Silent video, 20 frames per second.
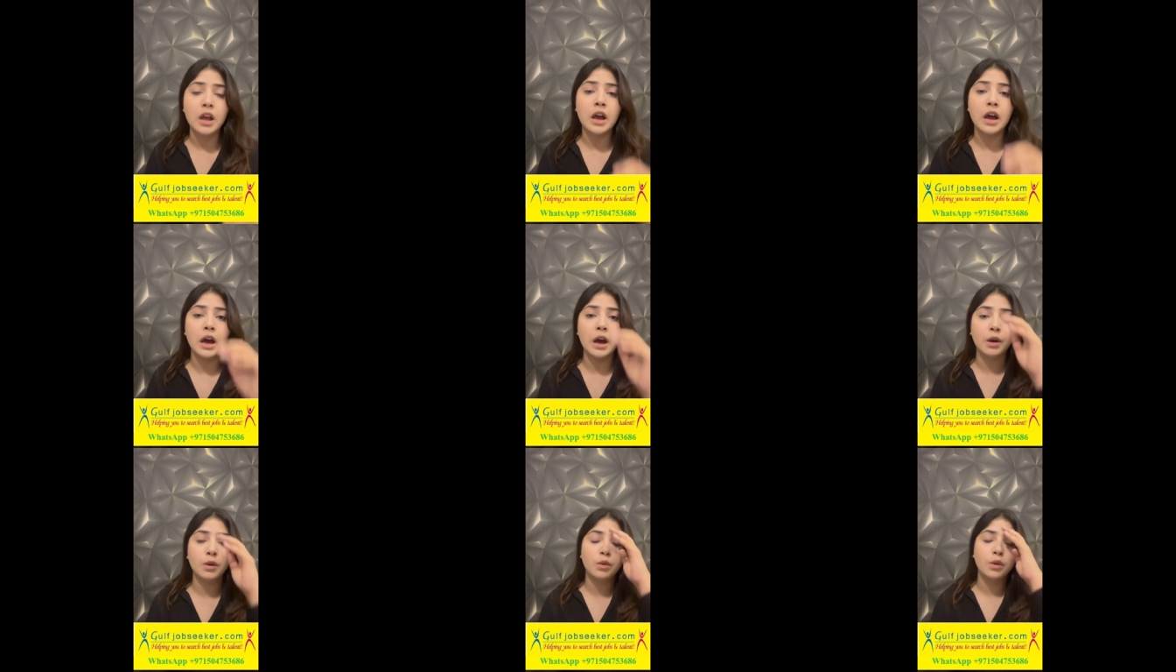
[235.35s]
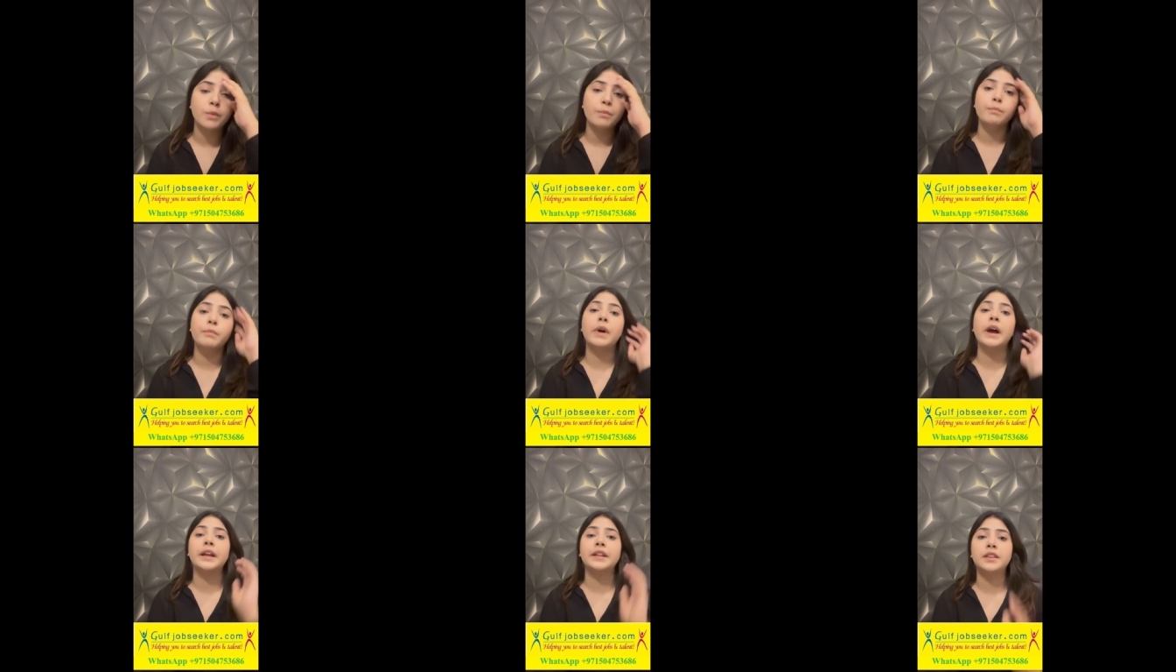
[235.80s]
how
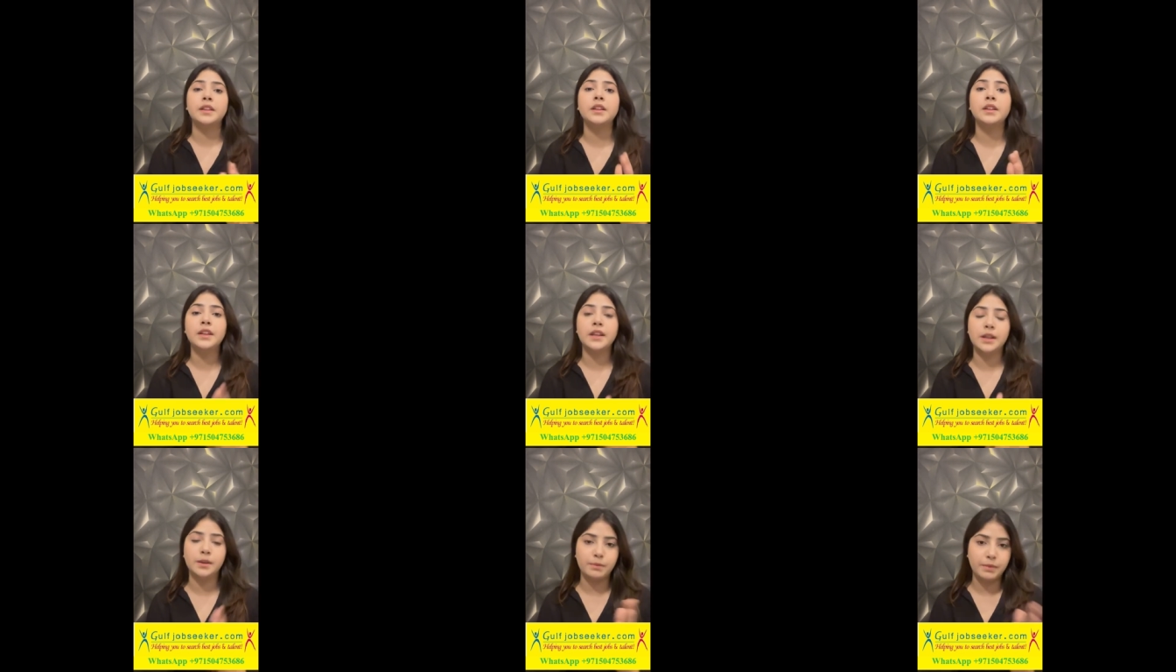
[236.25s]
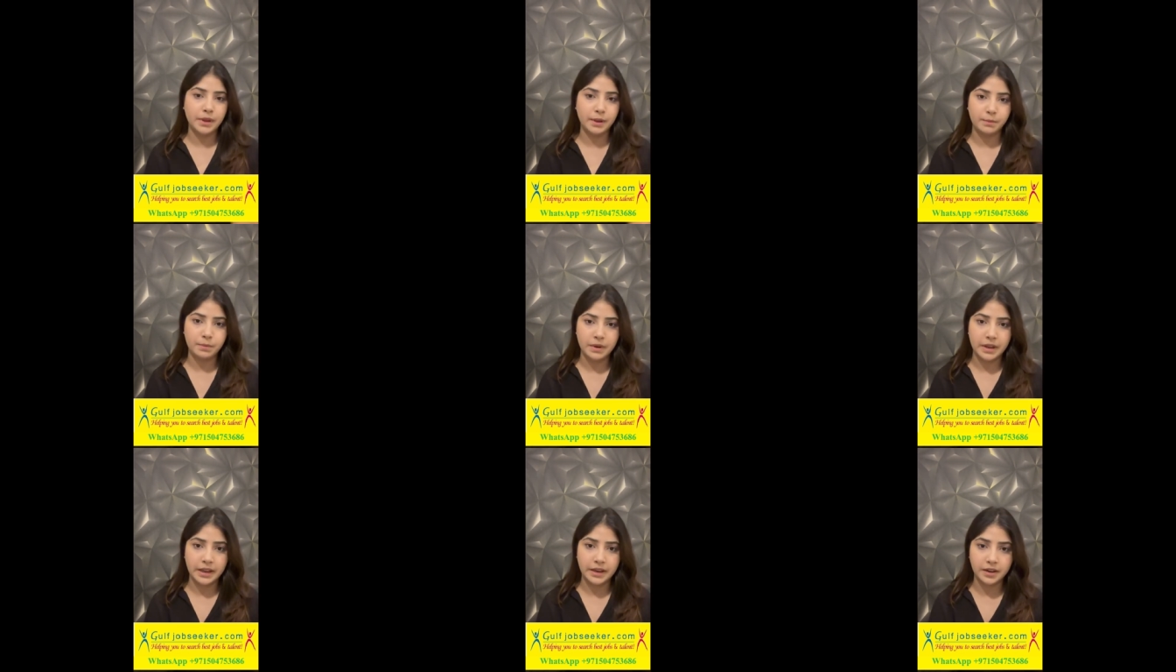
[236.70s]
Python can be
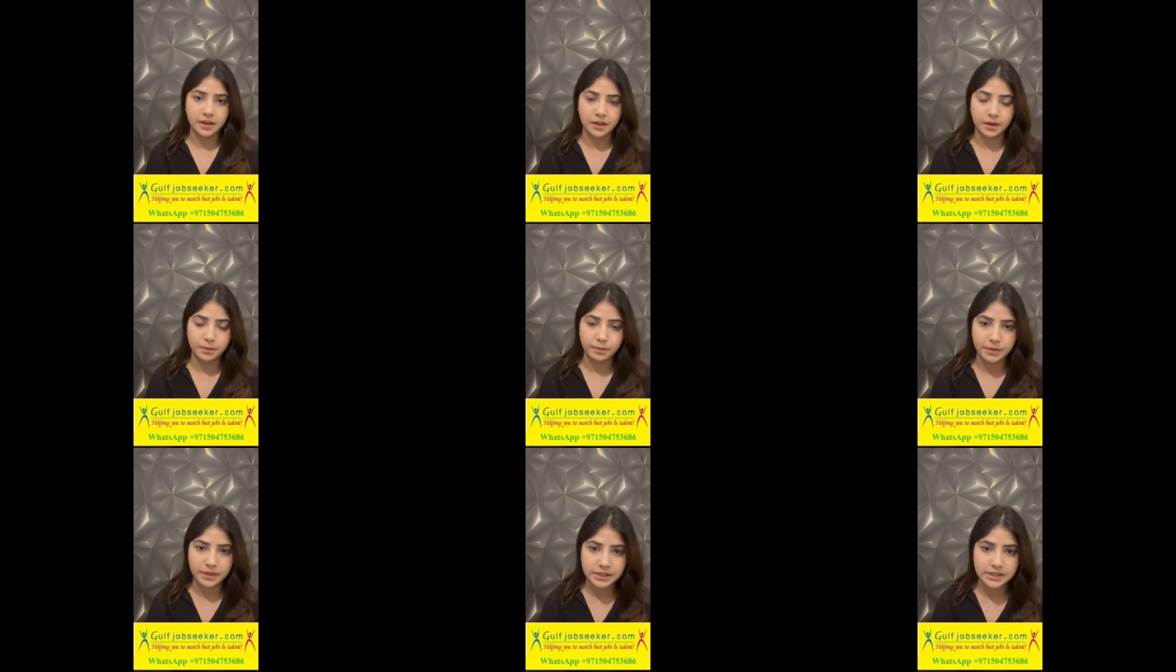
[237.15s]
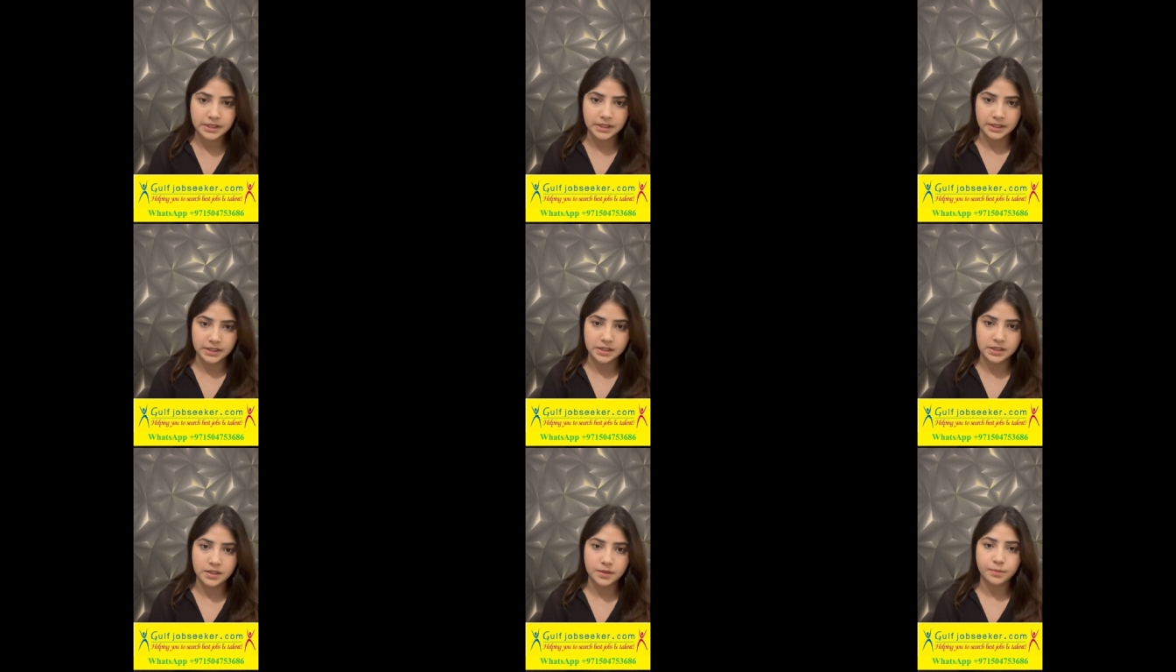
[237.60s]
applied in a
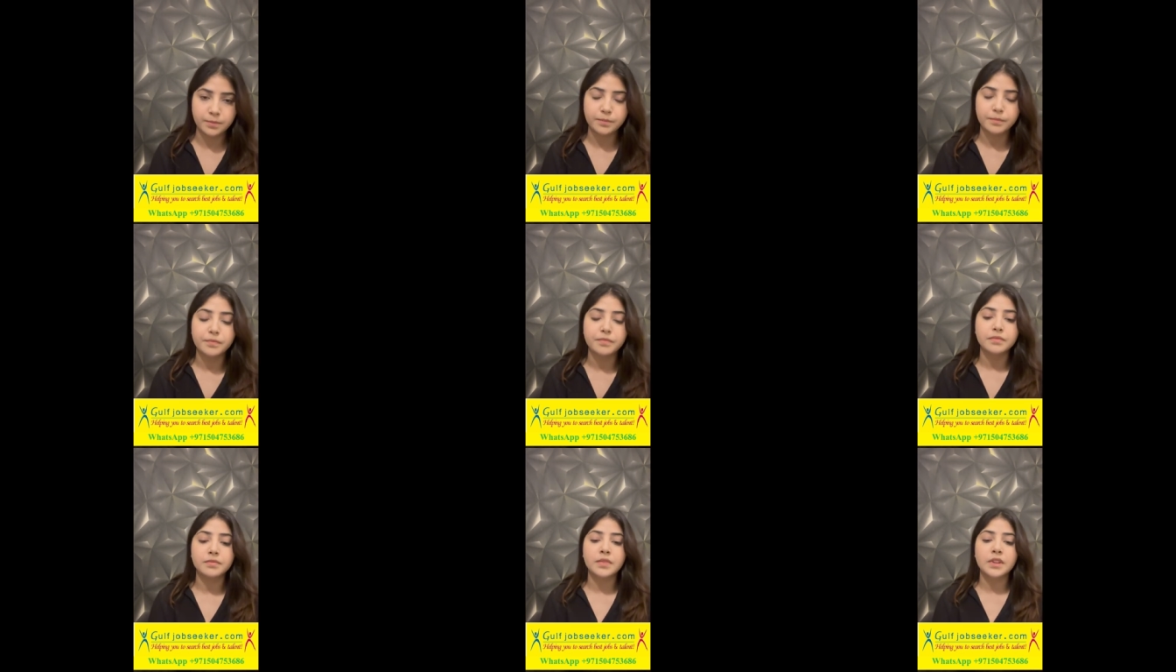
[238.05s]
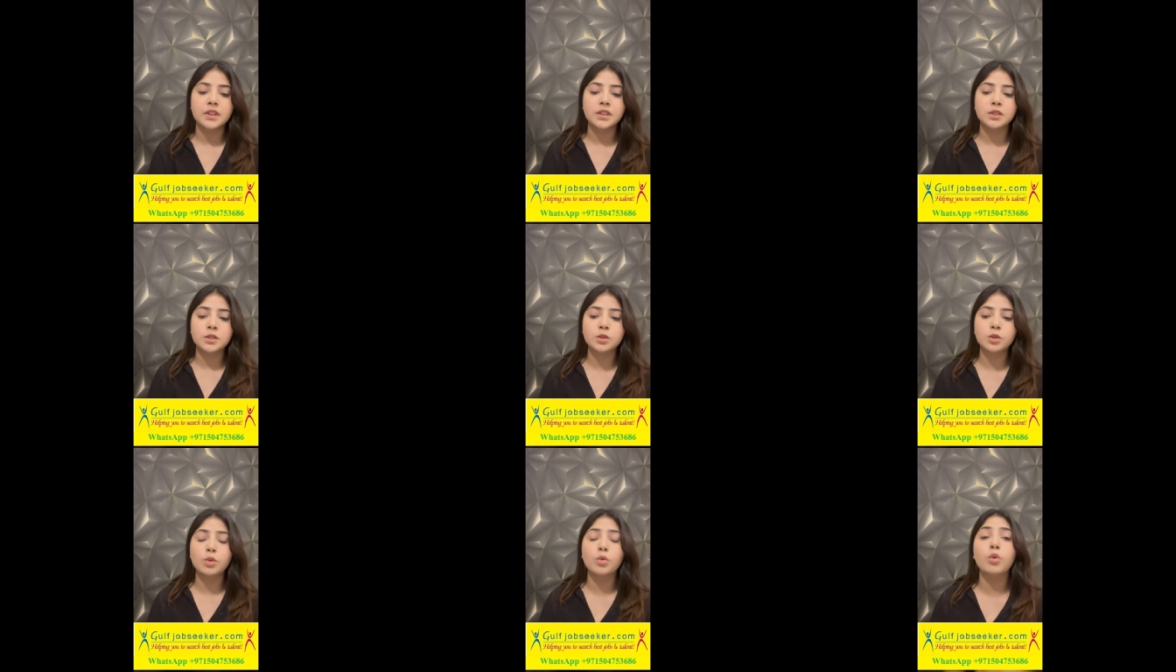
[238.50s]
business.
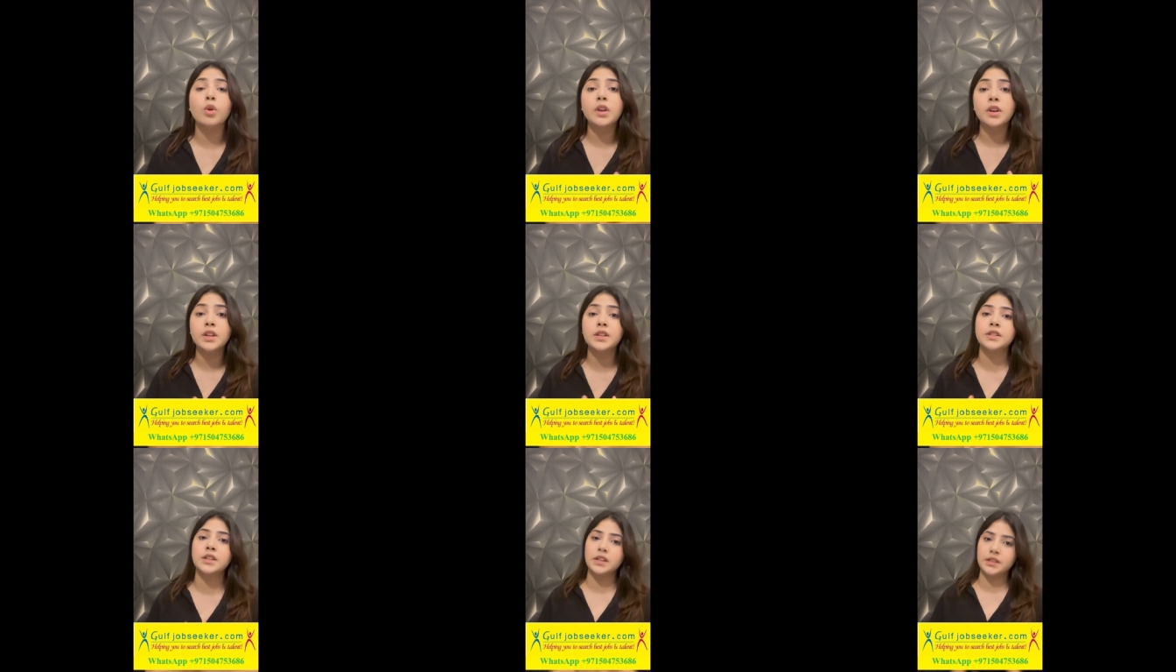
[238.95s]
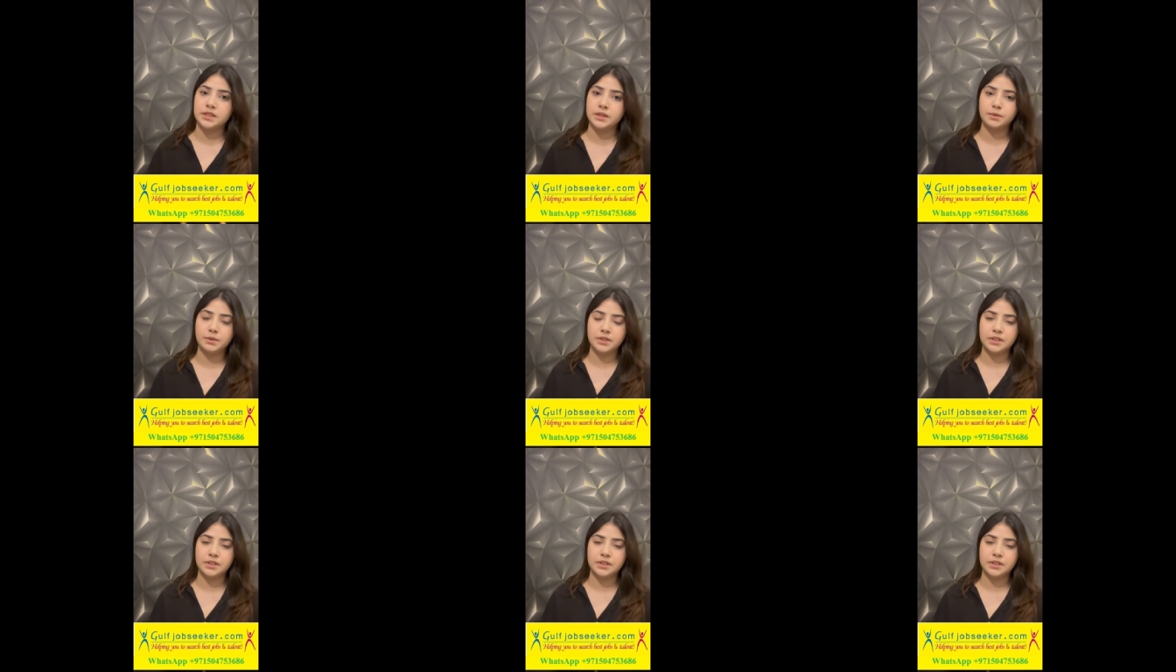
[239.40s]
So what is customer